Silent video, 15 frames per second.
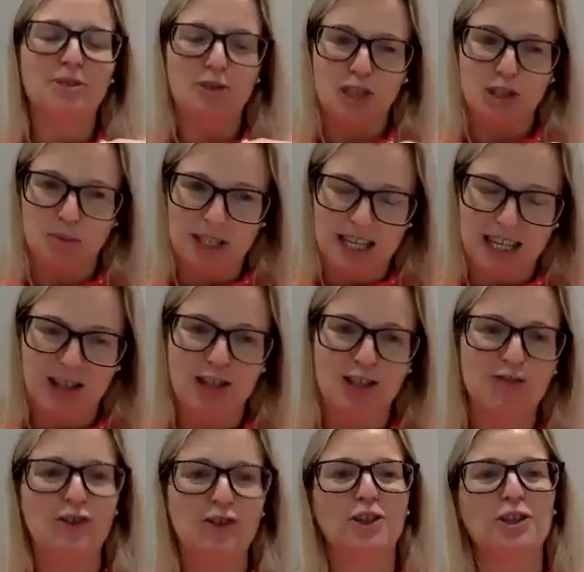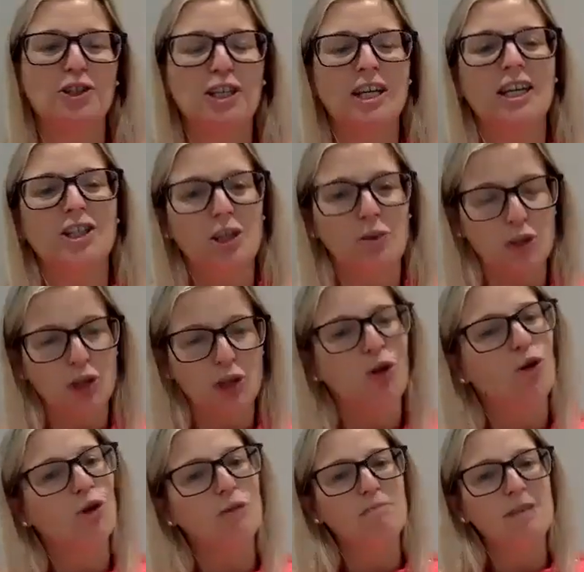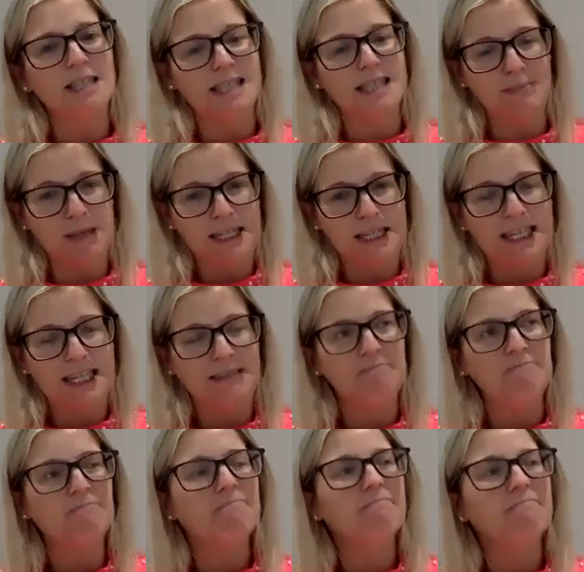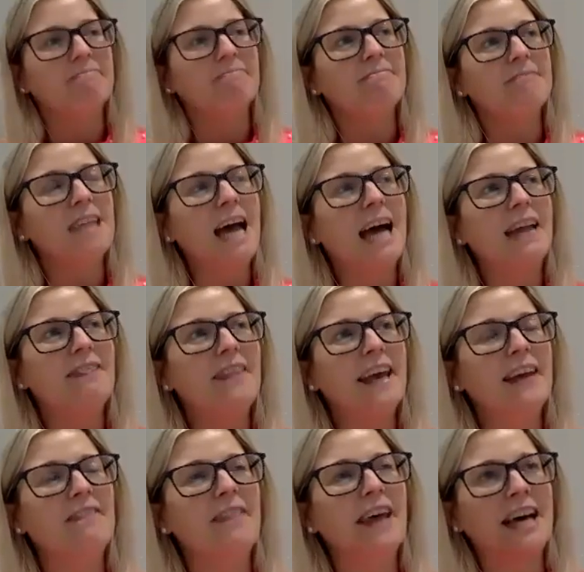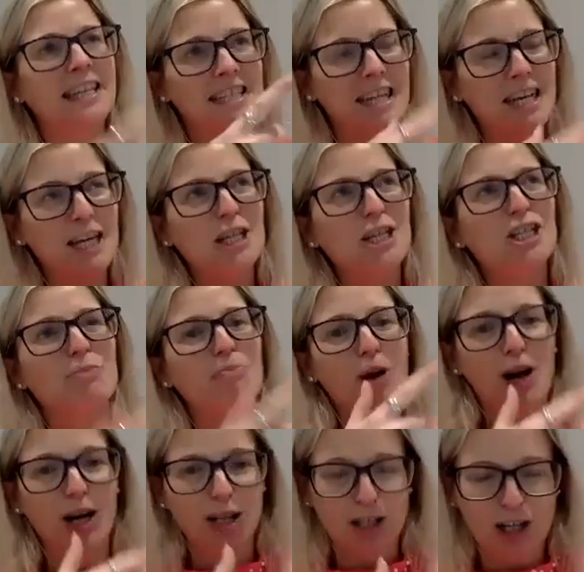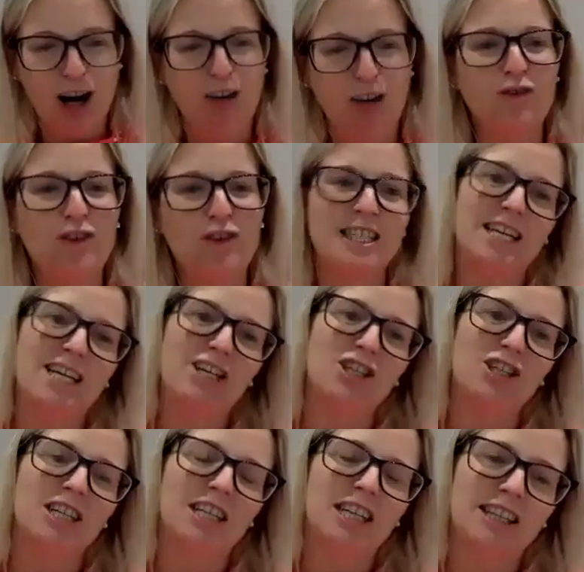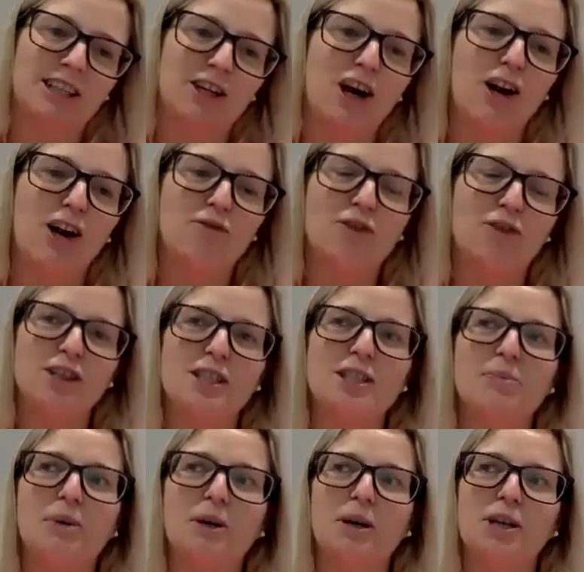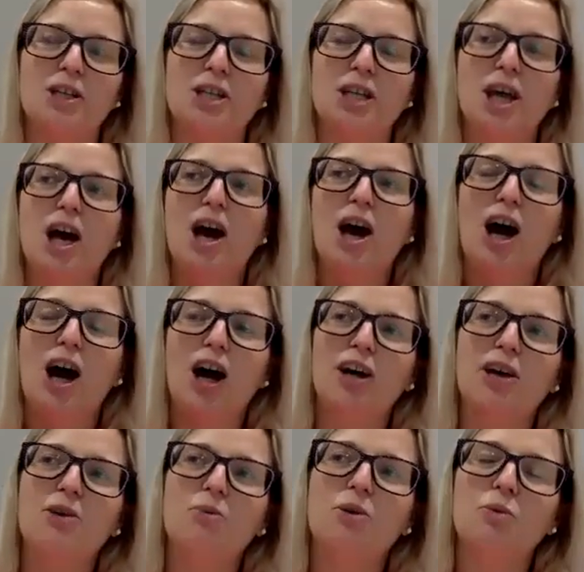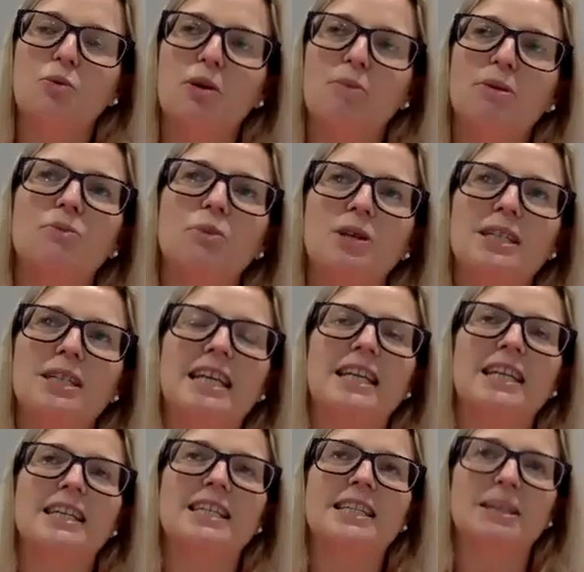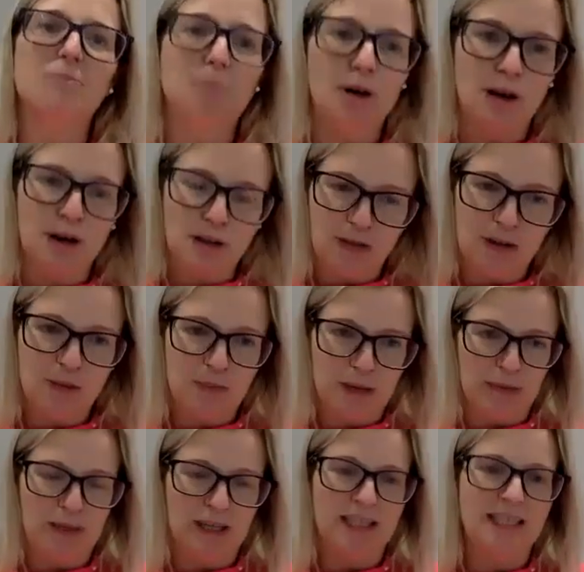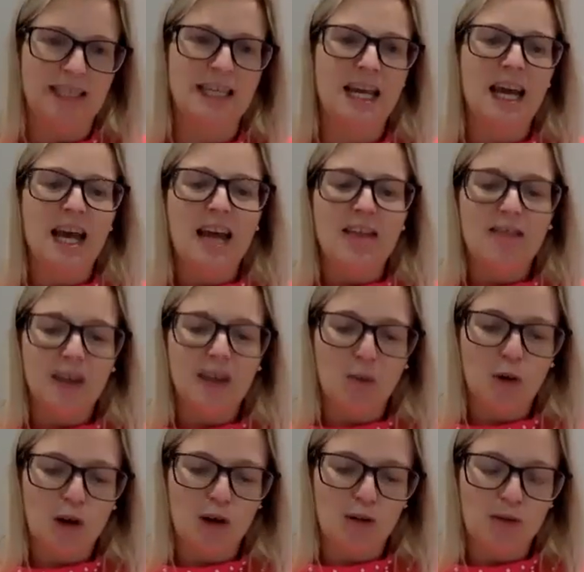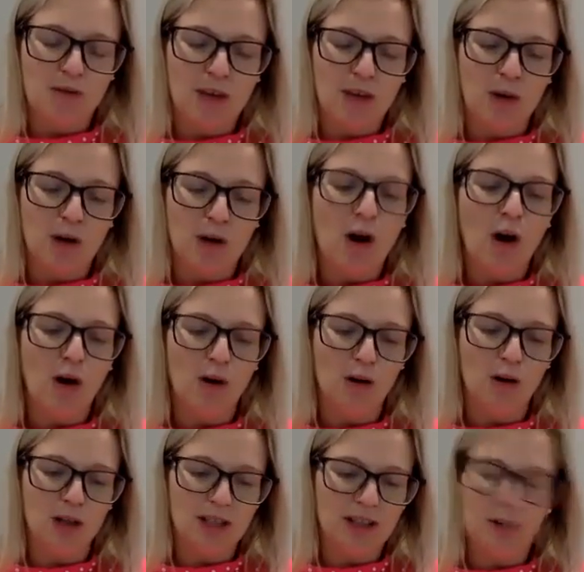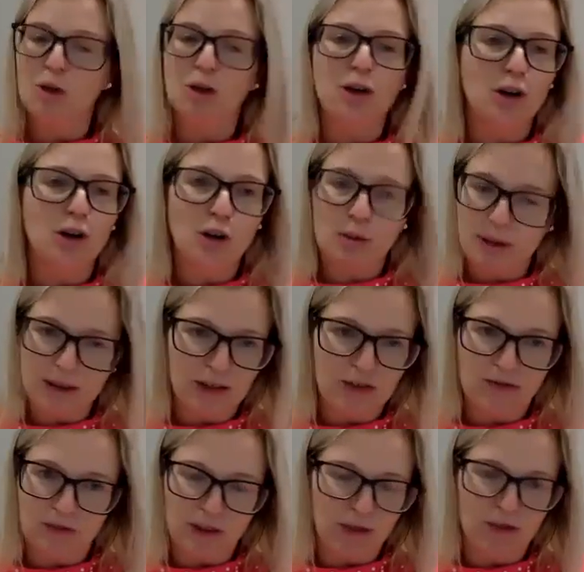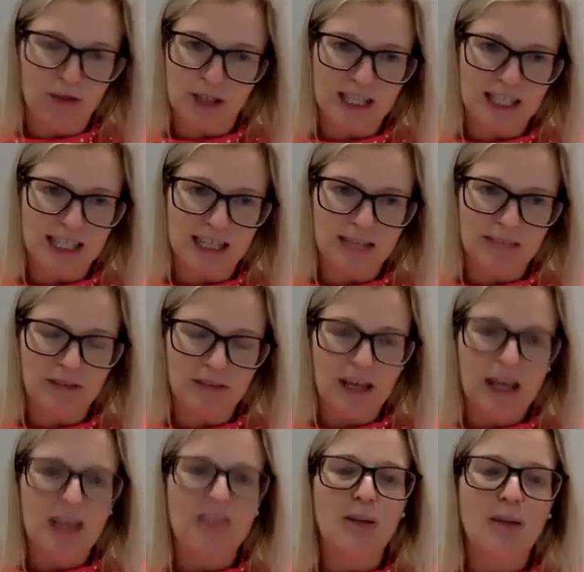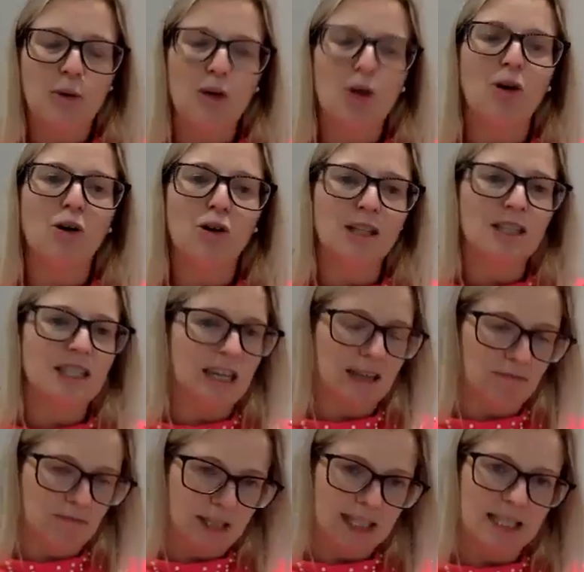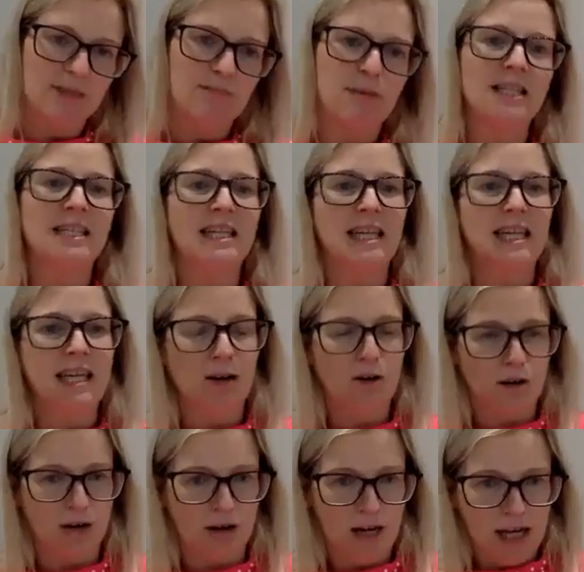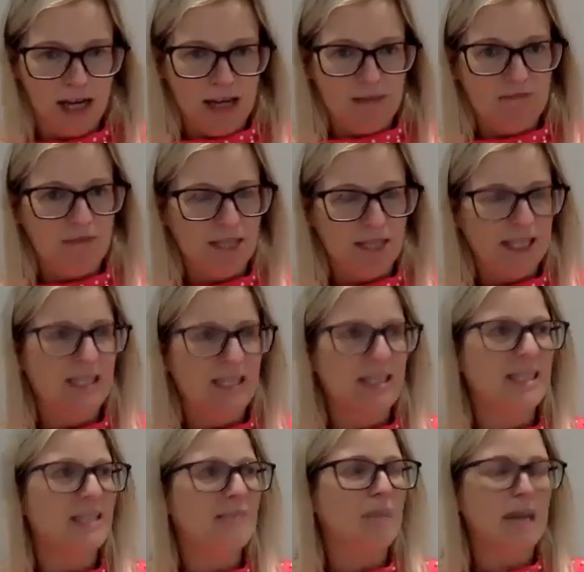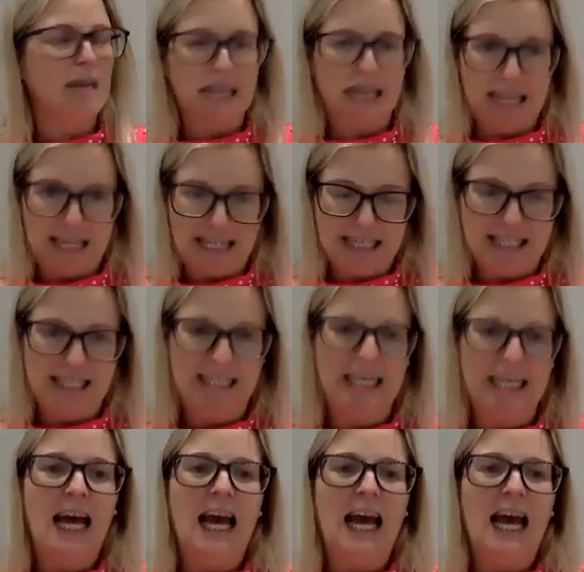She was interviewed and she was called Mrs. Beatty. And then that sparked a conversation at the conference about how when women went in to birth their babies, they weren't called by their first name. They were called like Mrs. Beatty or Mrs. McAleese.